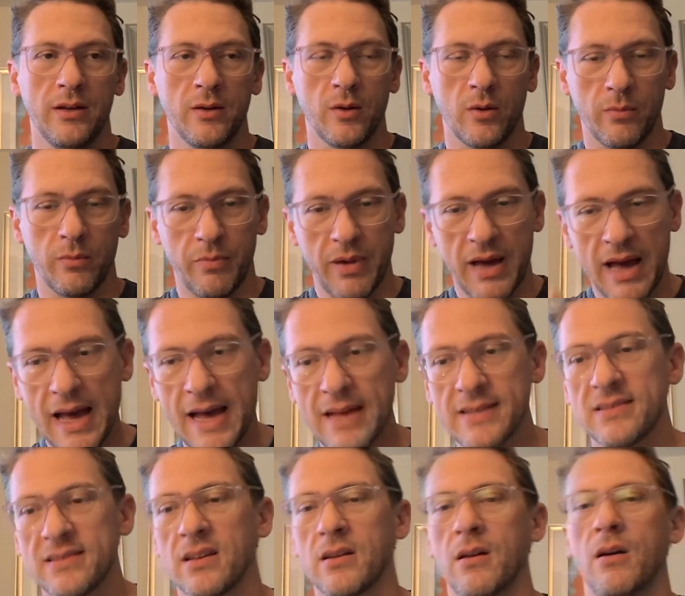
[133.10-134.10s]
pass
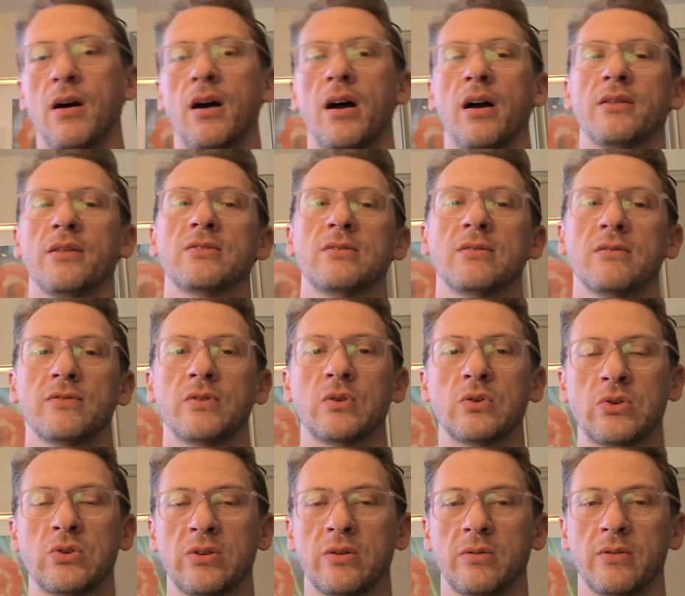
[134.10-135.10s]
that on to the
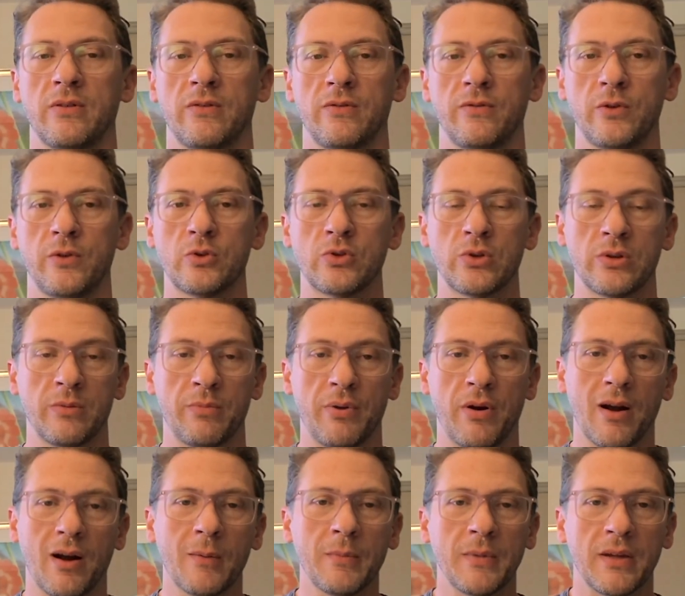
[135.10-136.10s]
future
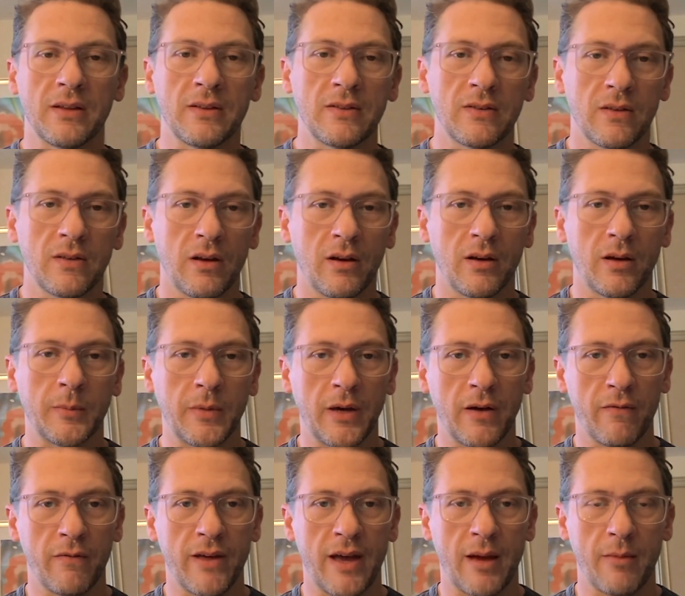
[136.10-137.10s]
departments
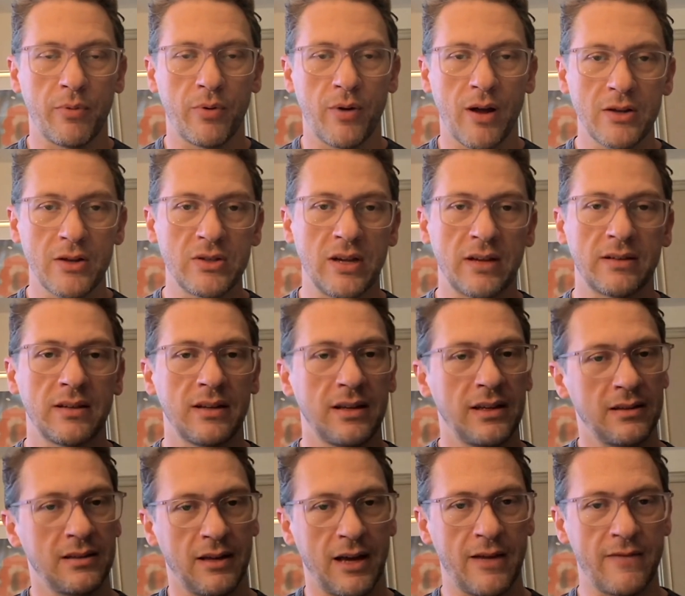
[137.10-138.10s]
of that project
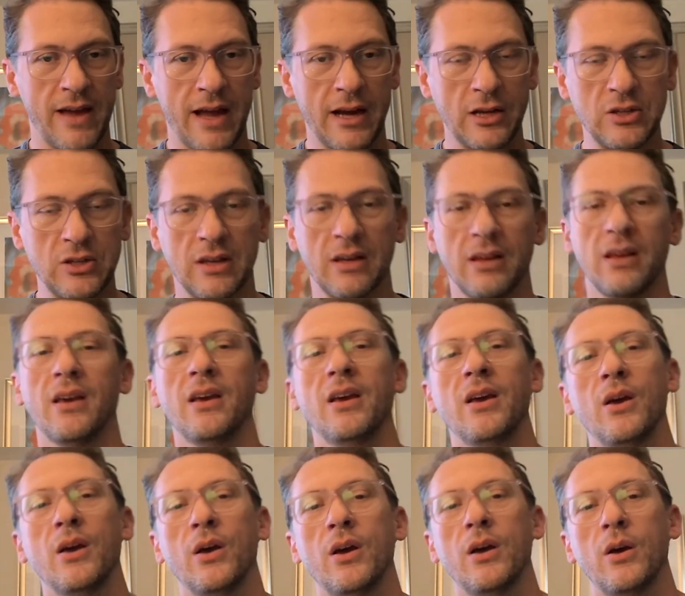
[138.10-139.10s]
in live action.
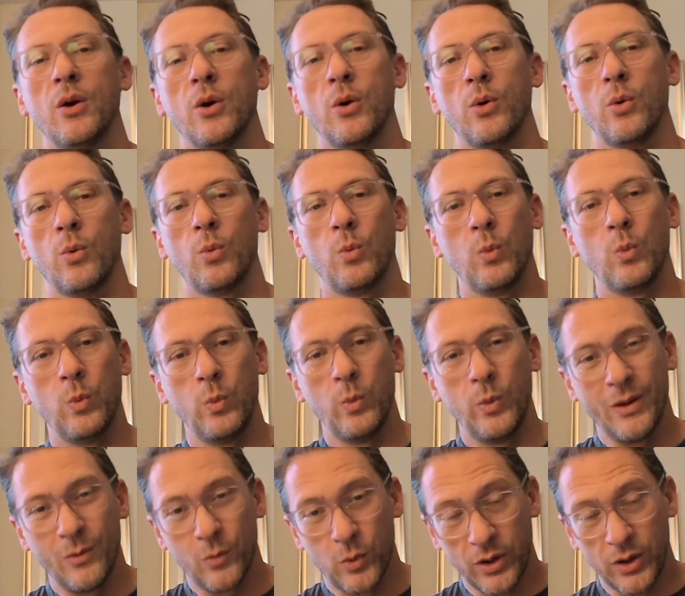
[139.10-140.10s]

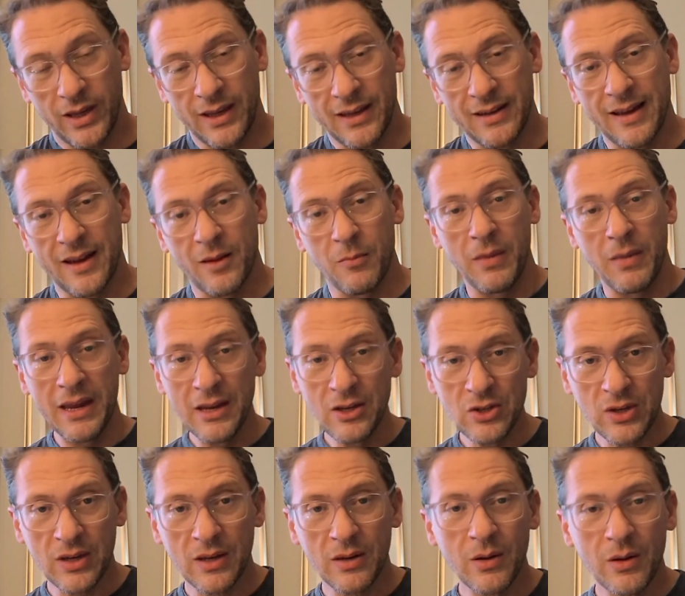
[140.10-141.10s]
When working in
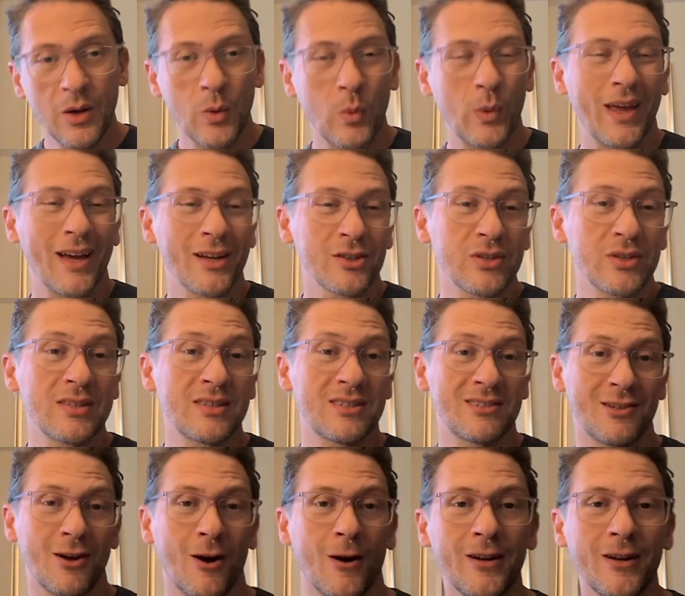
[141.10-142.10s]
animation, we actually
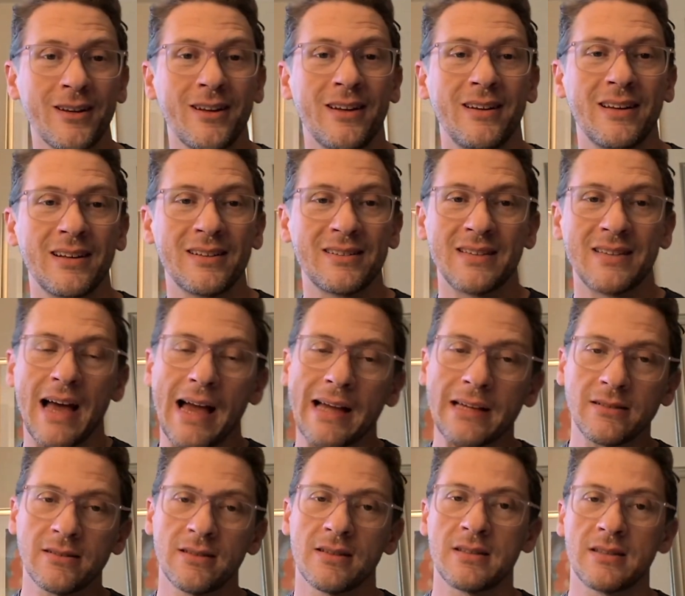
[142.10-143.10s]
started in
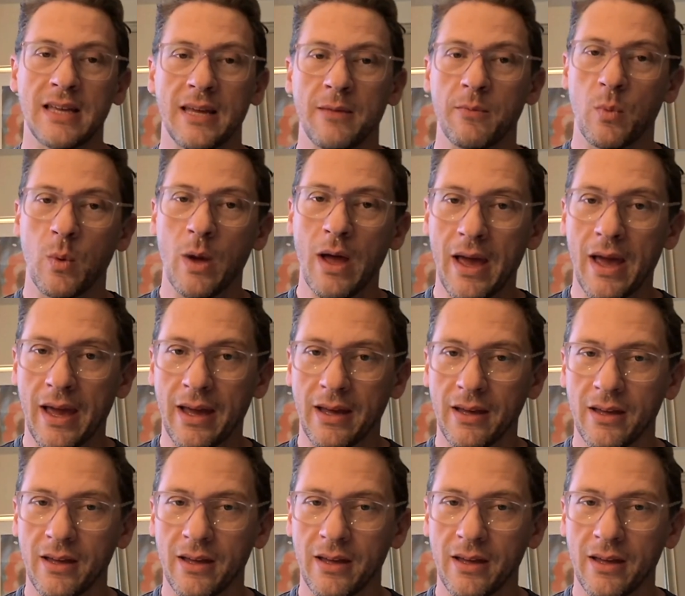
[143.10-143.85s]
exactly the same way.